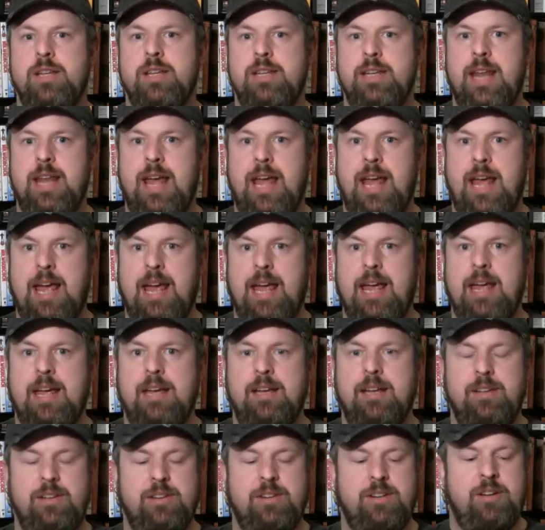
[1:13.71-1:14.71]
day,
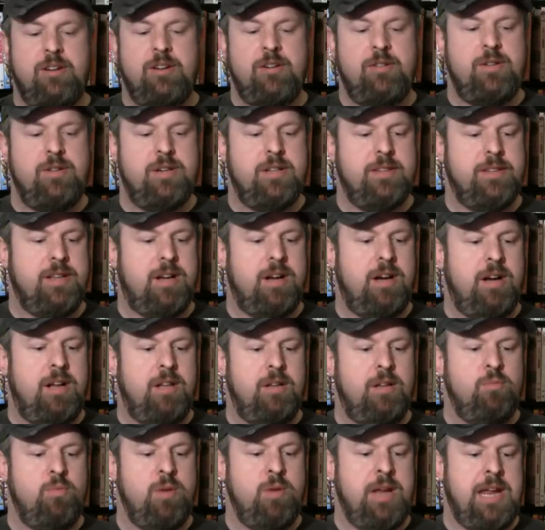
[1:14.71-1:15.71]
you know, the
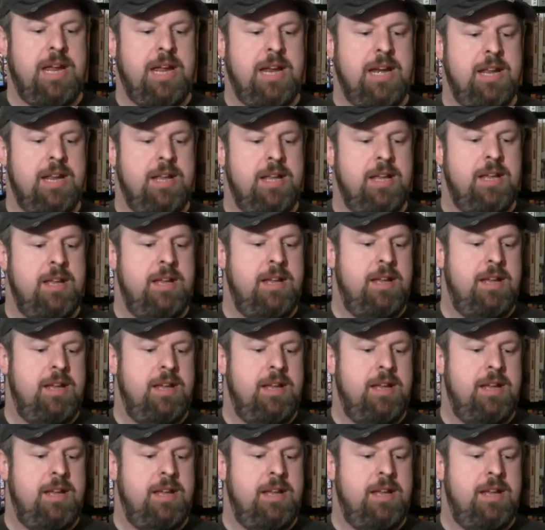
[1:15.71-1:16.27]
Halloween,